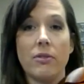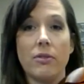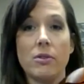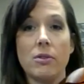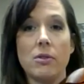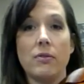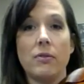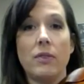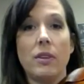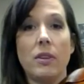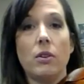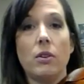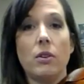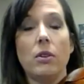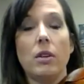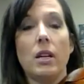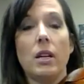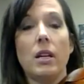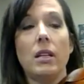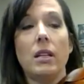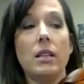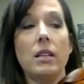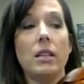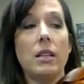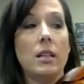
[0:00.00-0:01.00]
first finger,
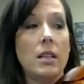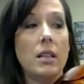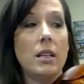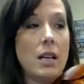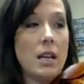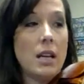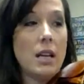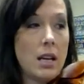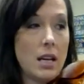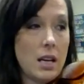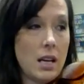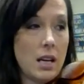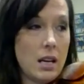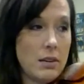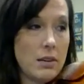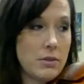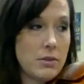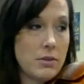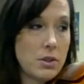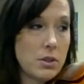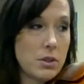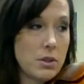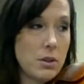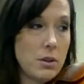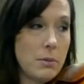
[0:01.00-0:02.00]
and then F
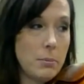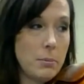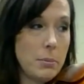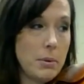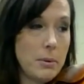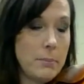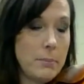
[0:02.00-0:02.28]
sharp.